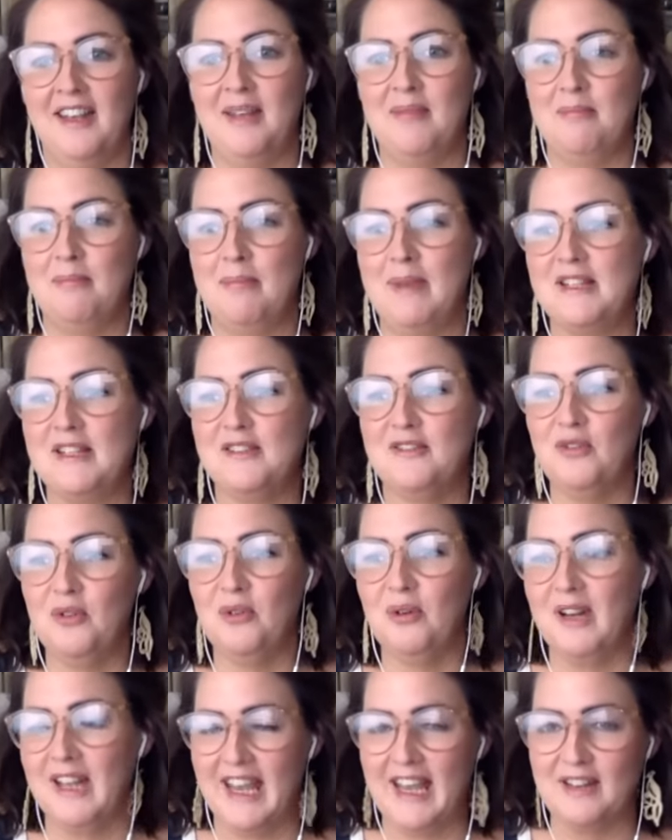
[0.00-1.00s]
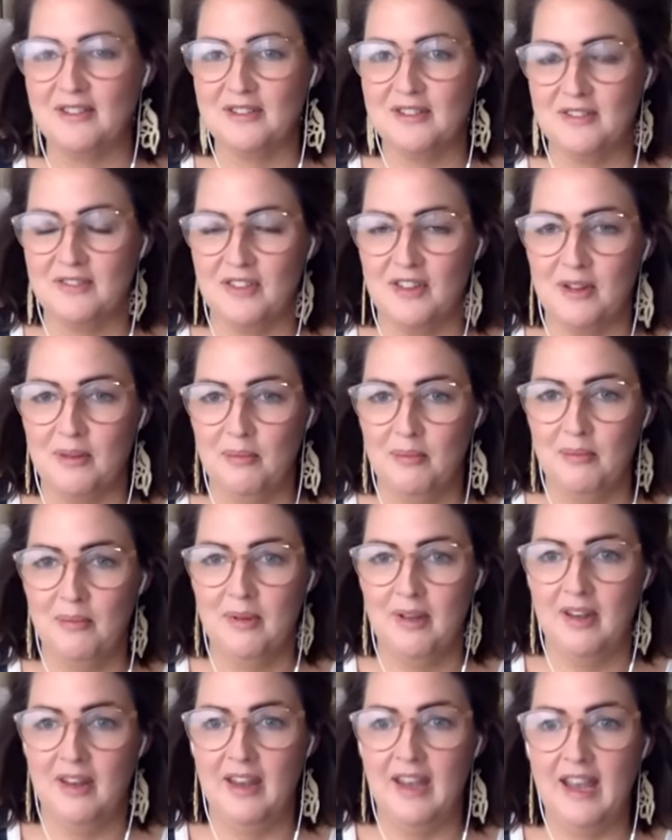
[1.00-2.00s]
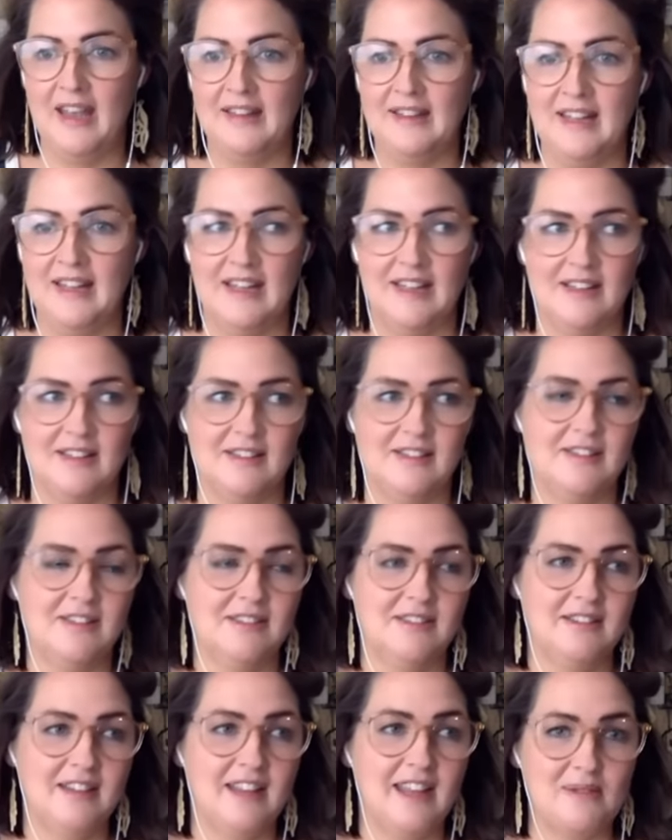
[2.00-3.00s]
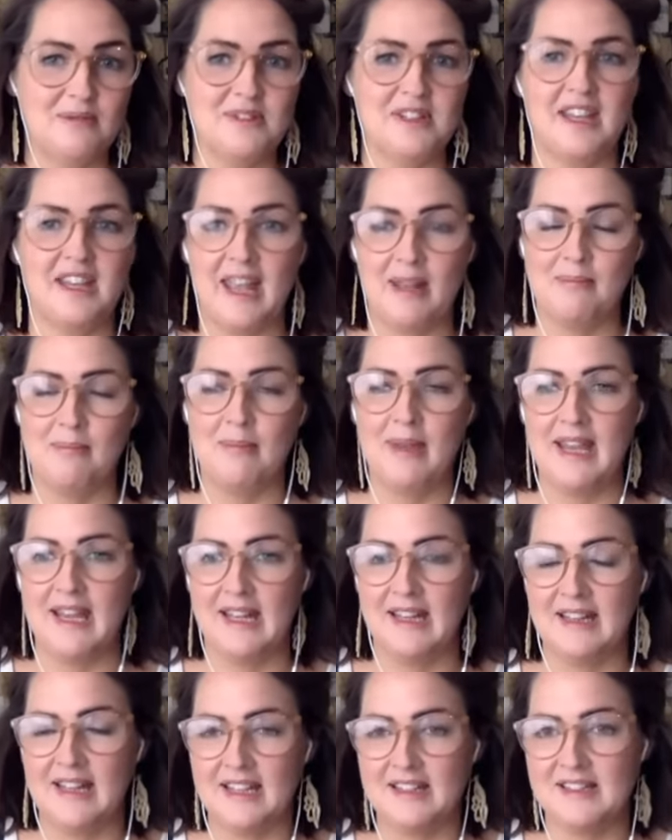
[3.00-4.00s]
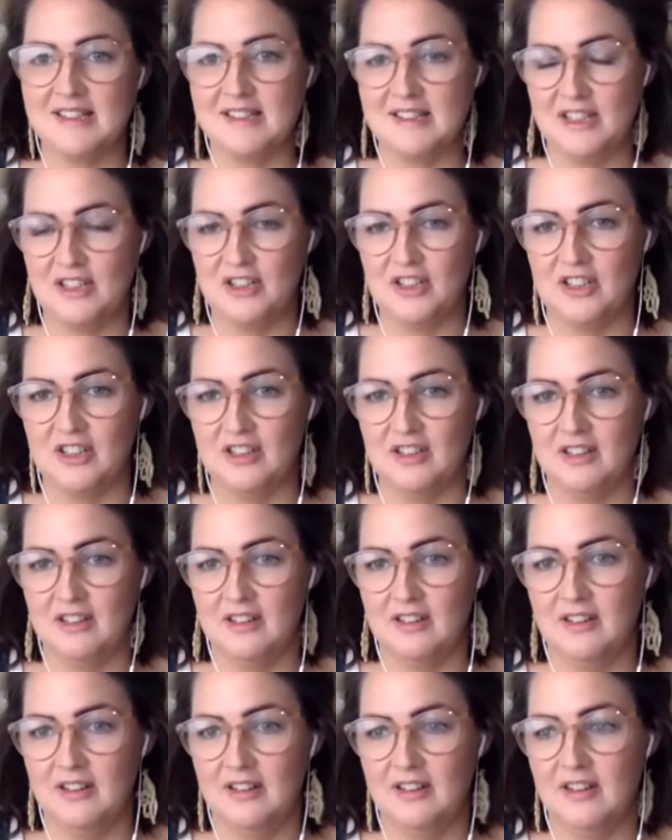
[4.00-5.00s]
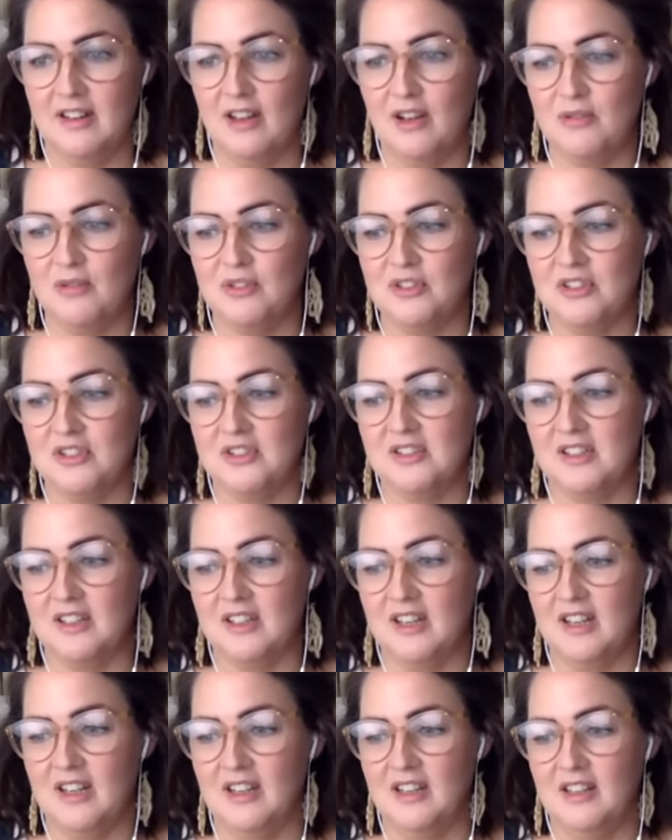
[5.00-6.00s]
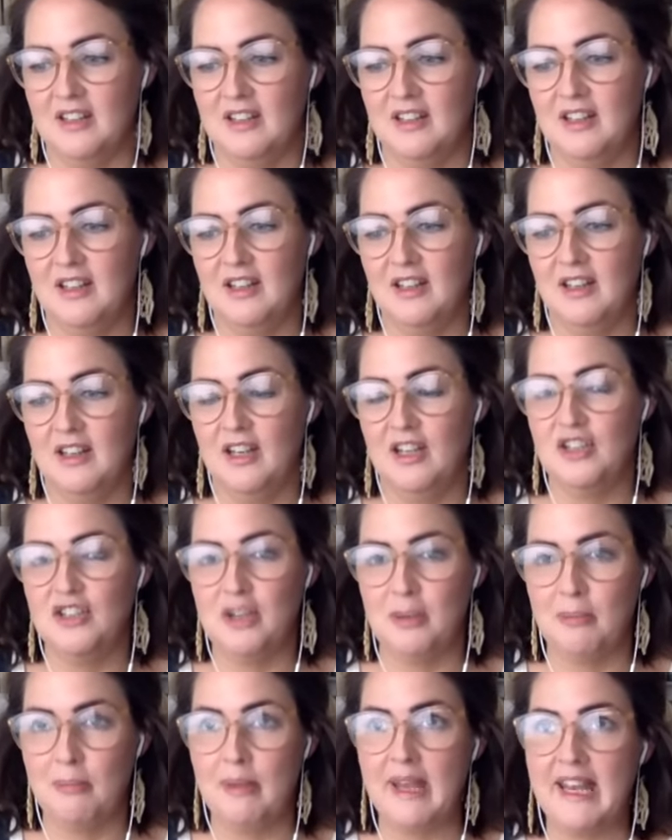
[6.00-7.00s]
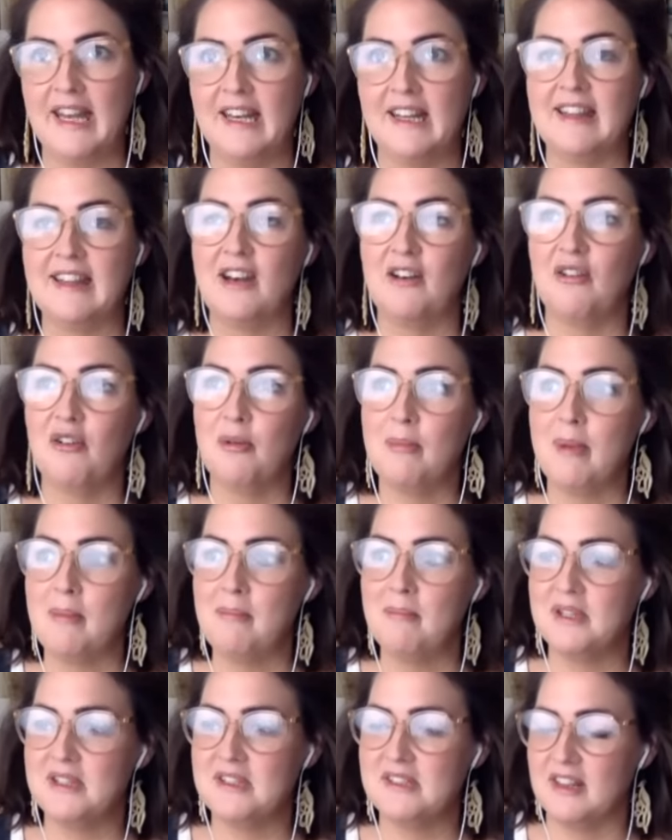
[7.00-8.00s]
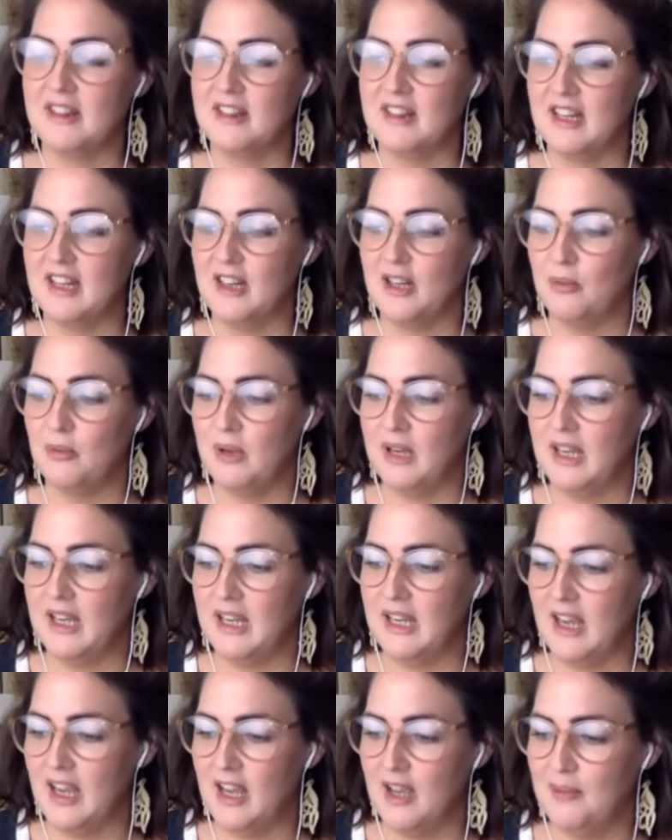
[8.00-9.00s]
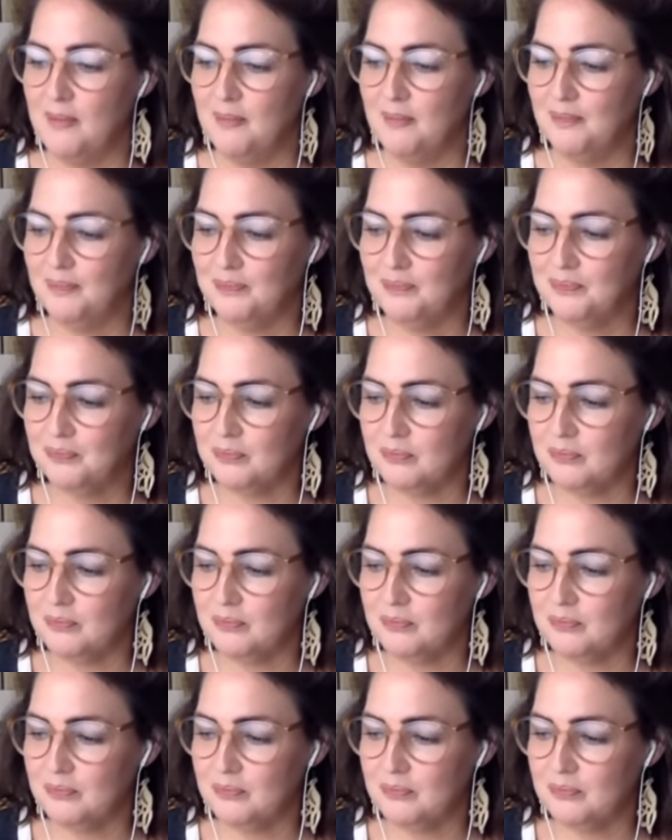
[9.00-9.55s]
and bits falling out of them. And then it was again making that decision that I was just going to jump in. And then I remembered something that we, um,